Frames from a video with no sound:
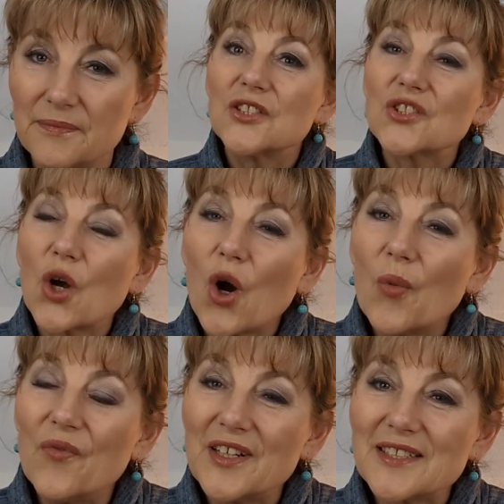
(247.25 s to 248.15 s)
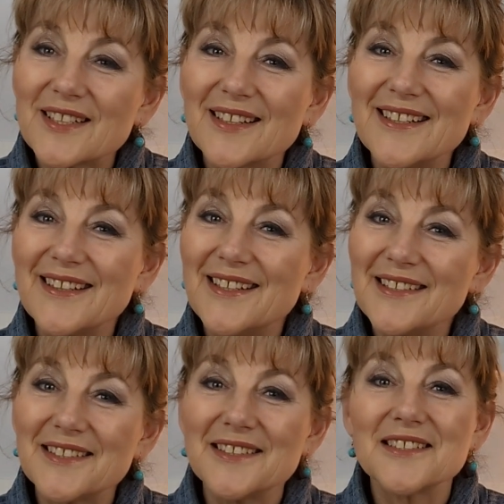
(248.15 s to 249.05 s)
So obviously,
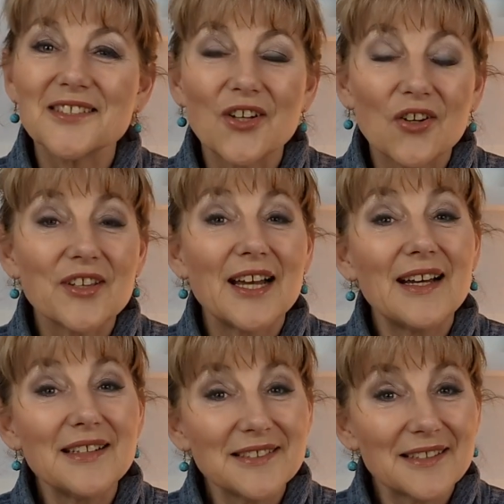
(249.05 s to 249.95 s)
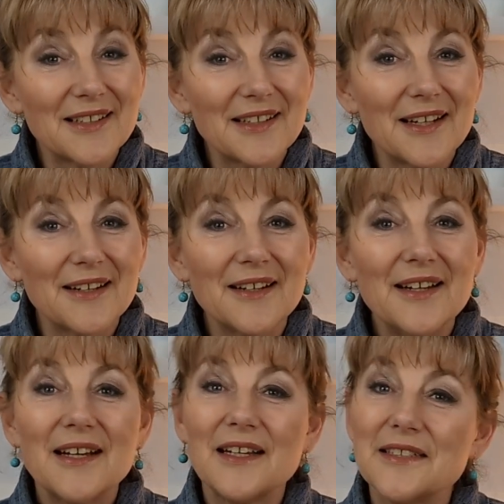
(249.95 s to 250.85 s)
this is not as clear
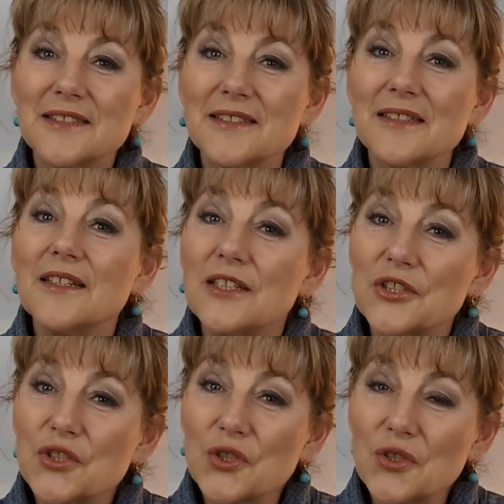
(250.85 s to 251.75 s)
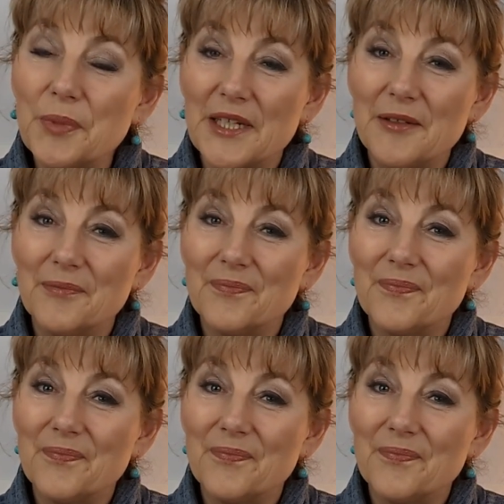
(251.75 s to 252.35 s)
as it should be.